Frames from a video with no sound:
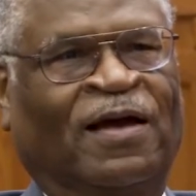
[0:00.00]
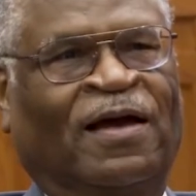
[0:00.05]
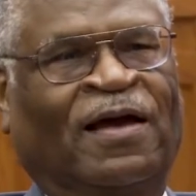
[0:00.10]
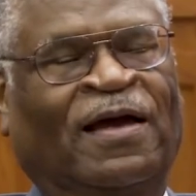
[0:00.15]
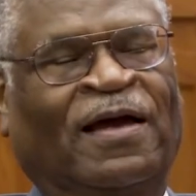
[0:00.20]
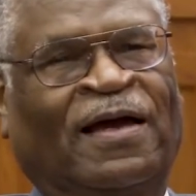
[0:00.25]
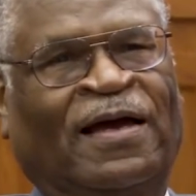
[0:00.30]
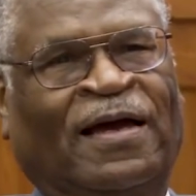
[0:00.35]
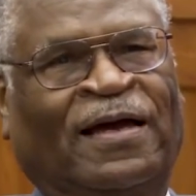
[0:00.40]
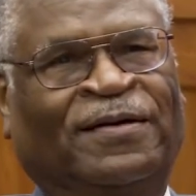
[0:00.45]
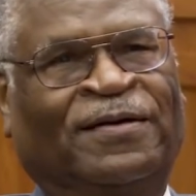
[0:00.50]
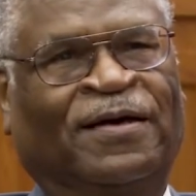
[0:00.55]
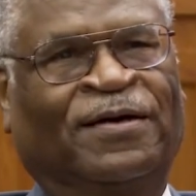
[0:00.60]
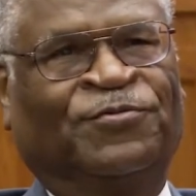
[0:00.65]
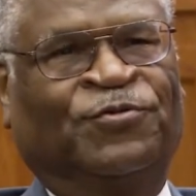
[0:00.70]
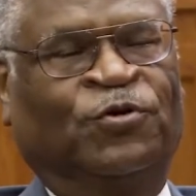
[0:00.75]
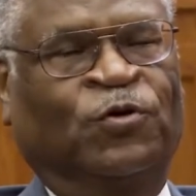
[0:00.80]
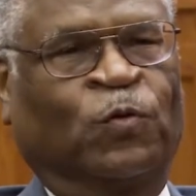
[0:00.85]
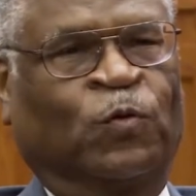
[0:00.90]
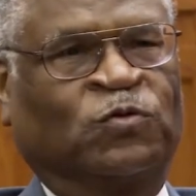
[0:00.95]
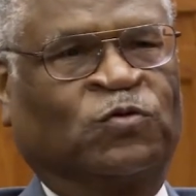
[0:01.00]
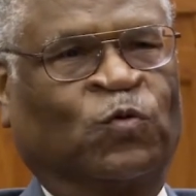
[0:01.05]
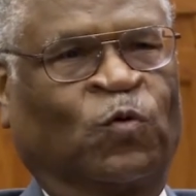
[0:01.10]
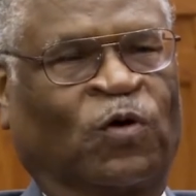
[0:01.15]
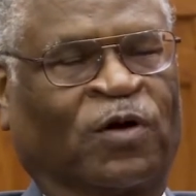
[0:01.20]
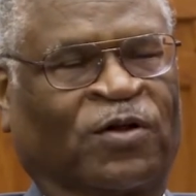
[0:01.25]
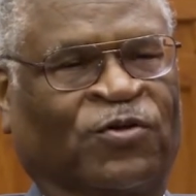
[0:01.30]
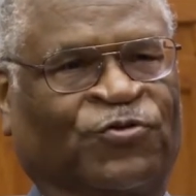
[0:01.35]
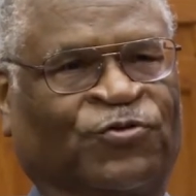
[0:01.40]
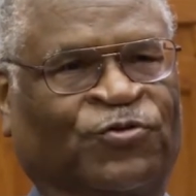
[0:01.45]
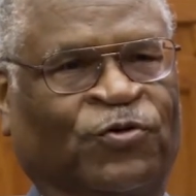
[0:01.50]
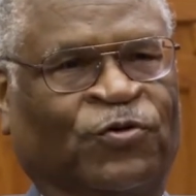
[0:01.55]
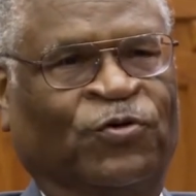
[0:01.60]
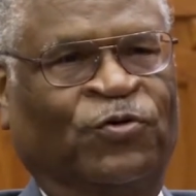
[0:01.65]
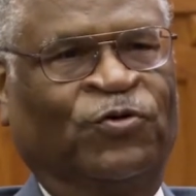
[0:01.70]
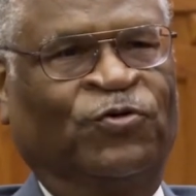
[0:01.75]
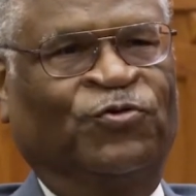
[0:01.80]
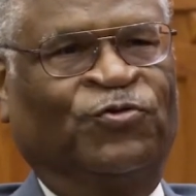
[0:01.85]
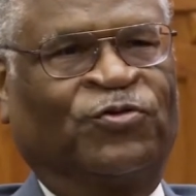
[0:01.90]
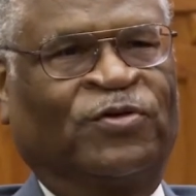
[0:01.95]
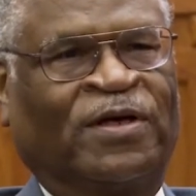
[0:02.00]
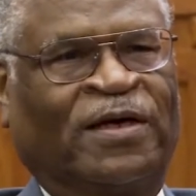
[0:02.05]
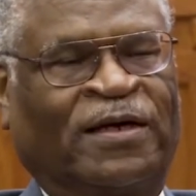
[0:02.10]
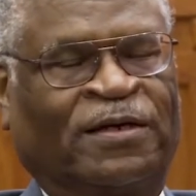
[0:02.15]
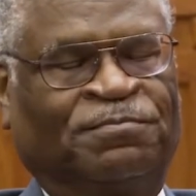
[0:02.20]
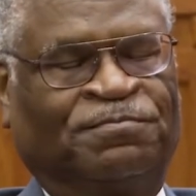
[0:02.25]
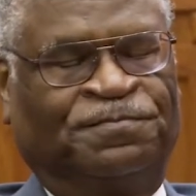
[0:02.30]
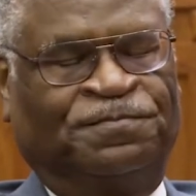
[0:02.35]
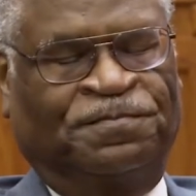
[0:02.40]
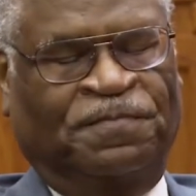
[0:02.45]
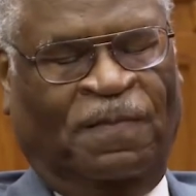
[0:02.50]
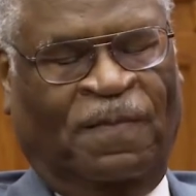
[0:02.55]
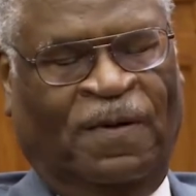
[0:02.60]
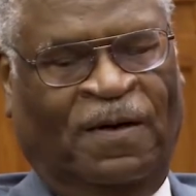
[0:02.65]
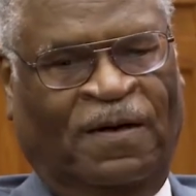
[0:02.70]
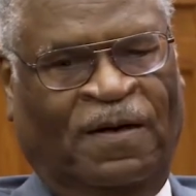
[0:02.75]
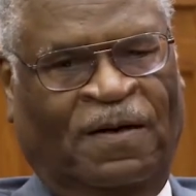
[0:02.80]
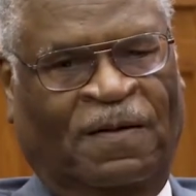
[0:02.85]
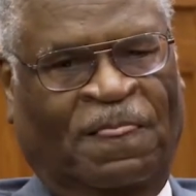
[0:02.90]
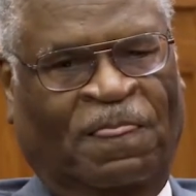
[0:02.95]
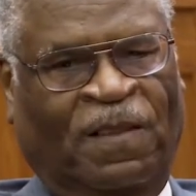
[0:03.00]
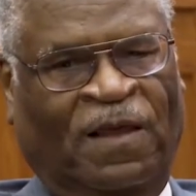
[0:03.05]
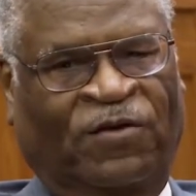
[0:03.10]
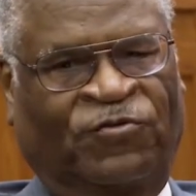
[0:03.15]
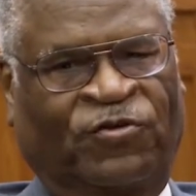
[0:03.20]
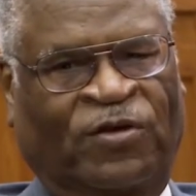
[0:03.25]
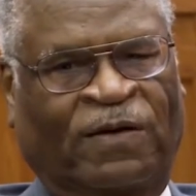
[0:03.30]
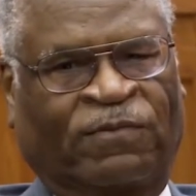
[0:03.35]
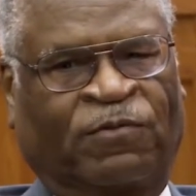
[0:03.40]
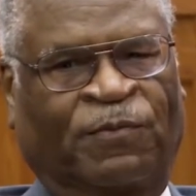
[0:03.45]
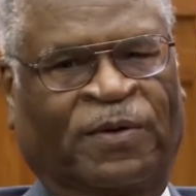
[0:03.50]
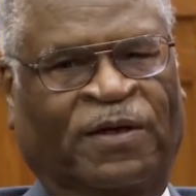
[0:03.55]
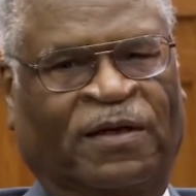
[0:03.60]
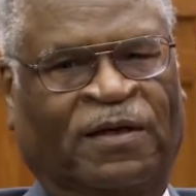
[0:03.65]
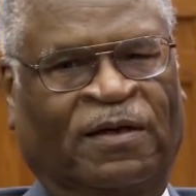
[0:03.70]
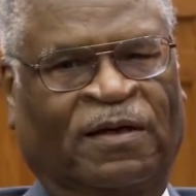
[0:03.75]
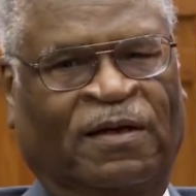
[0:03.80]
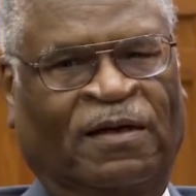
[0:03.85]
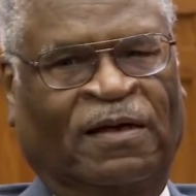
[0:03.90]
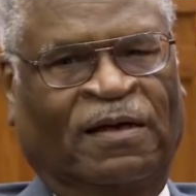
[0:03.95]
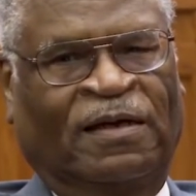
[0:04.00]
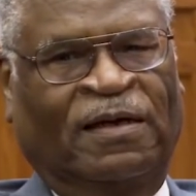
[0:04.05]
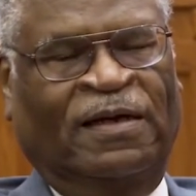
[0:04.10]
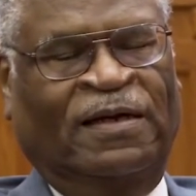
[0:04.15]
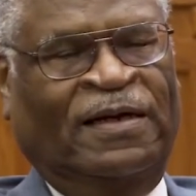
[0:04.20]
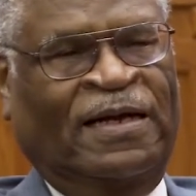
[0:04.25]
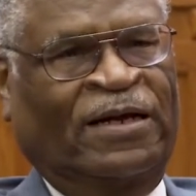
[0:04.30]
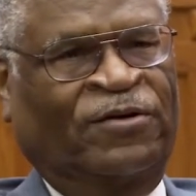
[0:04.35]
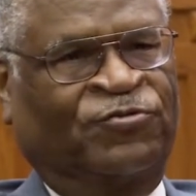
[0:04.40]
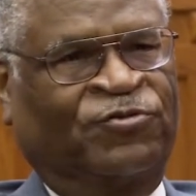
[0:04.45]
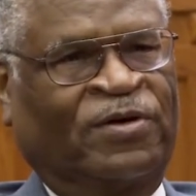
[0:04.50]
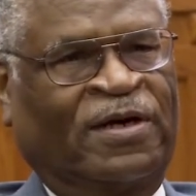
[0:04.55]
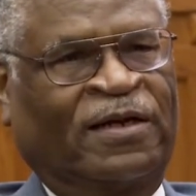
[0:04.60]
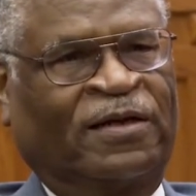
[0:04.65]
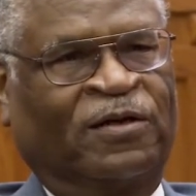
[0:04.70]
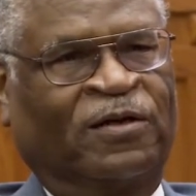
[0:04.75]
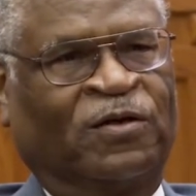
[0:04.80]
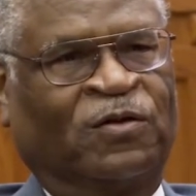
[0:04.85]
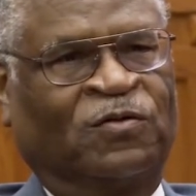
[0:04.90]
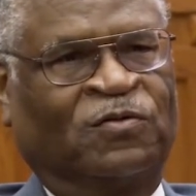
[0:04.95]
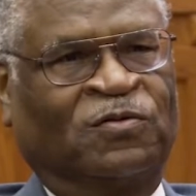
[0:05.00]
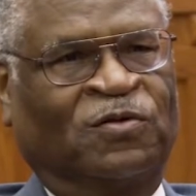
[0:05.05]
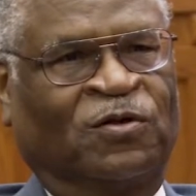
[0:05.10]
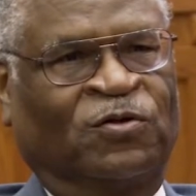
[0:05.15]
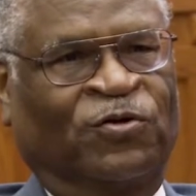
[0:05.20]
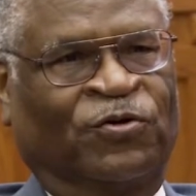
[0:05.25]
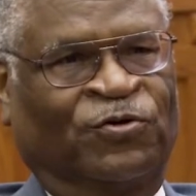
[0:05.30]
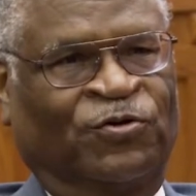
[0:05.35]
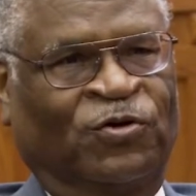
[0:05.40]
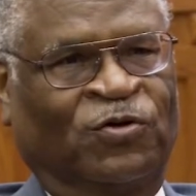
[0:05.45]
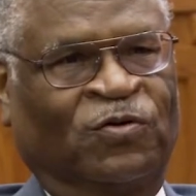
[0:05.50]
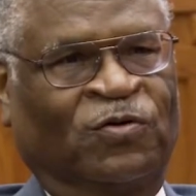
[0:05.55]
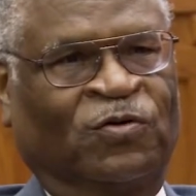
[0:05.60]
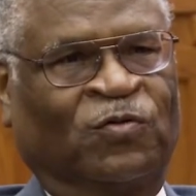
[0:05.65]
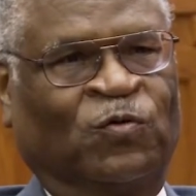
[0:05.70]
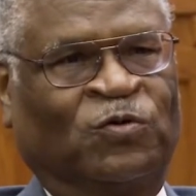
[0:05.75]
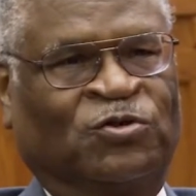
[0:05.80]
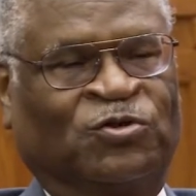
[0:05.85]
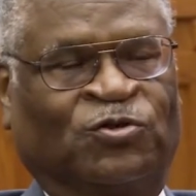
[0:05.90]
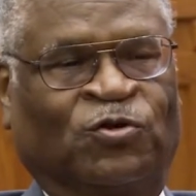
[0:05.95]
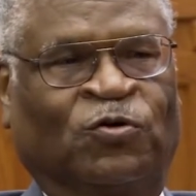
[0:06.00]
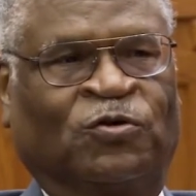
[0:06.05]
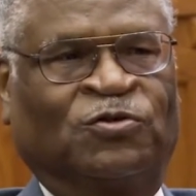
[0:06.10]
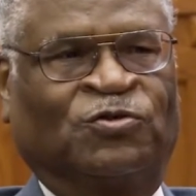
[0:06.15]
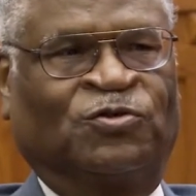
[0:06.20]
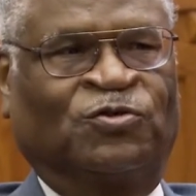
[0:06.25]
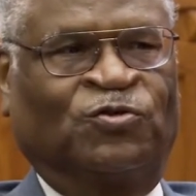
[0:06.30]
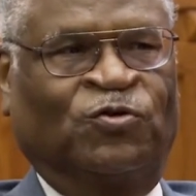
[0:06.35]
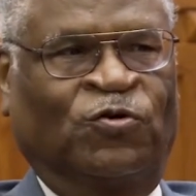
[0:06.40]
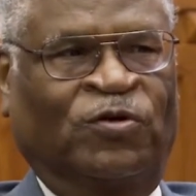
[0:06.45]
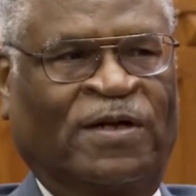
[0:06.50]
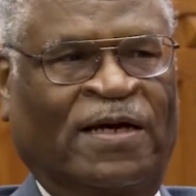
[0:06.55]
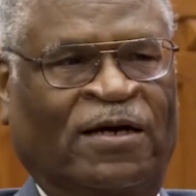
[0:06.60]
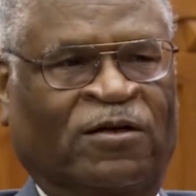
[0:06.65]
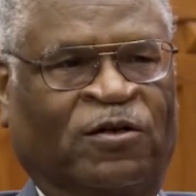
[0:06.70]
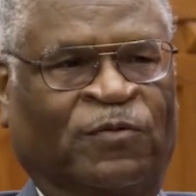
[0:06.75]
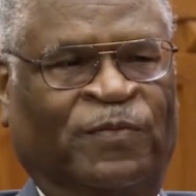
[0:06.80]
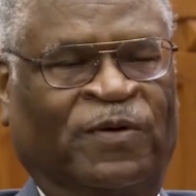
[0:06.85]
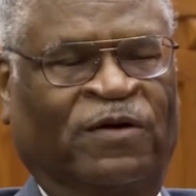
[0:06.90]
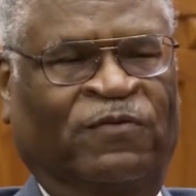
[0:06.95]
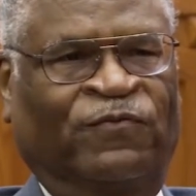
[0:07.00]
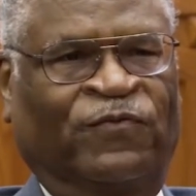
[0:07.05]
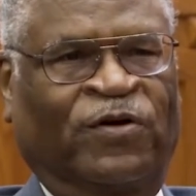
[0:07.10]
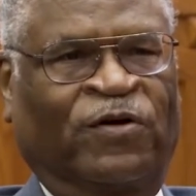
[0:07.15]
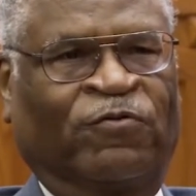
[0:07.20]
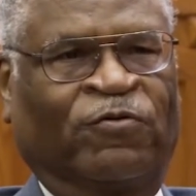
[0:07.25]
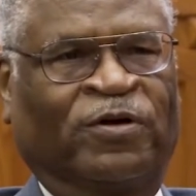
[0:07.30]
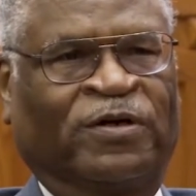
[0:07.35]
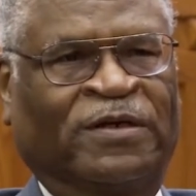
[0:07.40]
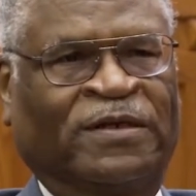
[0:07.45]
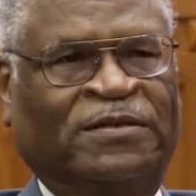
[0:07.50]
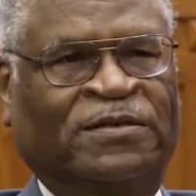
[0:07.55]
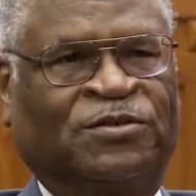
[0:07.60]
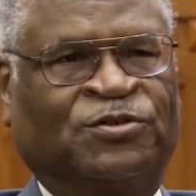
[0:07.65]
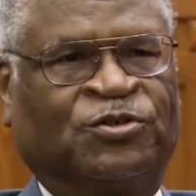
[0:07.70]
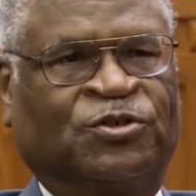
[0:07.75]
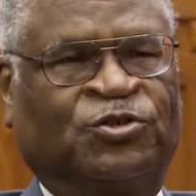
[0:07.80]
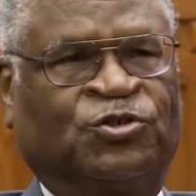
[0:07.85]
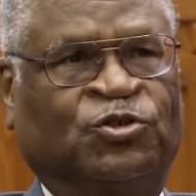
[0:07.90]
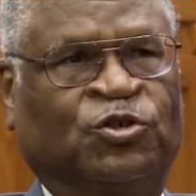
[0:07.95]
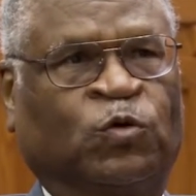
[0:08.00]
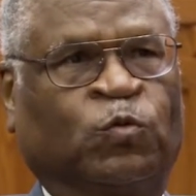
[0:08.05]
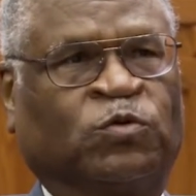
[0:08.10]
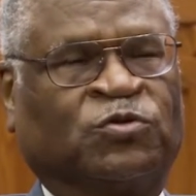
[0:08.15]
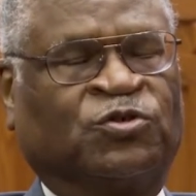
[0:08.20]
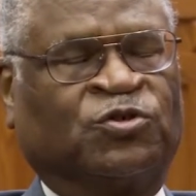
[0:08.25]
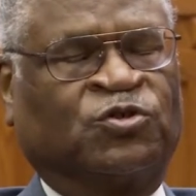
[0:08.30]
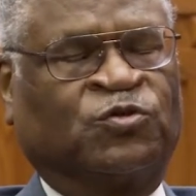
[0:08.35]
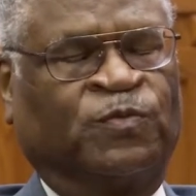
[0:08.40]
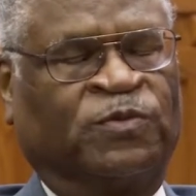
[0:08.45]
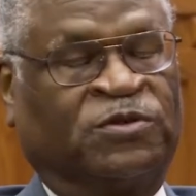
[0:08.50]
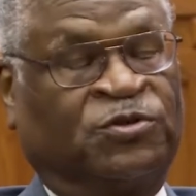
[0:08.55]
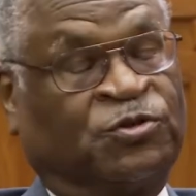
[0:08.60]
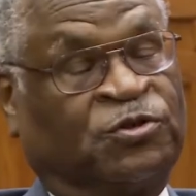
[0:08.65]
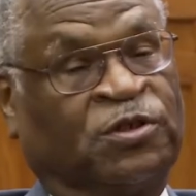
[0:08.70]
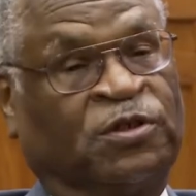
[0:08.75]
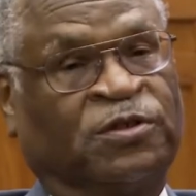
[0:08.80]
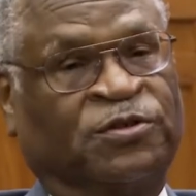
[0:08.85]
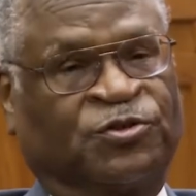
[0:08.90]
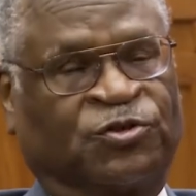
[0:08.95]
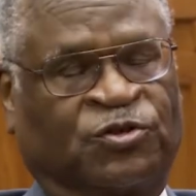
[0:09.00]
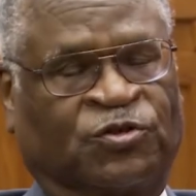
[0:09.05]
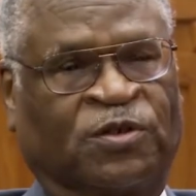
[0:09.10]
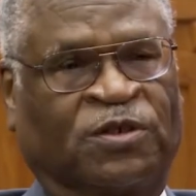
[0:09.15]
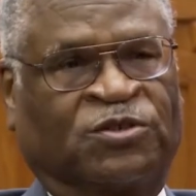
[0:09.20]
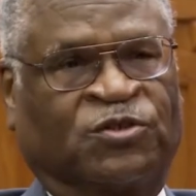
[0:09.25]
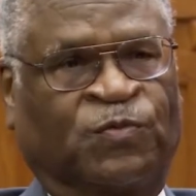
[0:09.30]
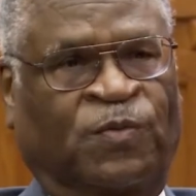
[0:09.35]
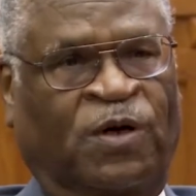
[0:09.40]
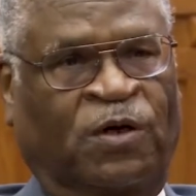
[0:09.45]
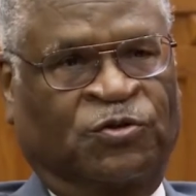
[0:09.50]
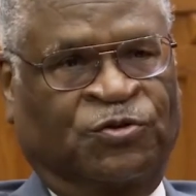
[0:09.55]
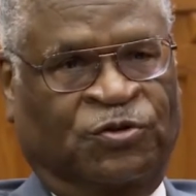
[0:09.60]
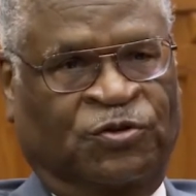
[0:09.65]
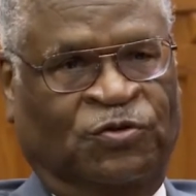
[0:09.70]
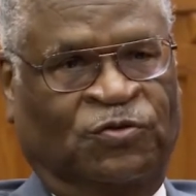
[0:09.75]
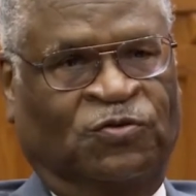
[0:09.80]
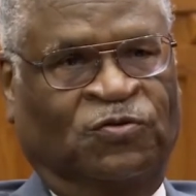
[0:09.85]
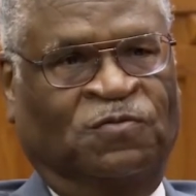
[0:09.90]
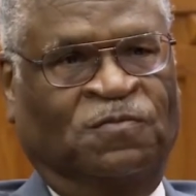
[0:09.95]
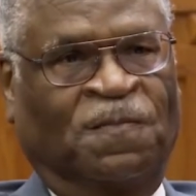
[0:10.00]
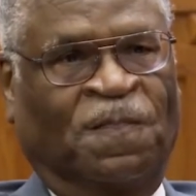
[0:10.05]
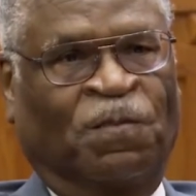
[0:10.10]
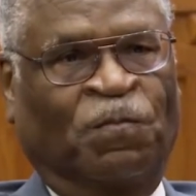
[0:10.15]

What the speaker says: and Duke was one of the schools that accepted me, and I decided to go to Duke, which turned out to be a very good decision. Duke it still is a small school.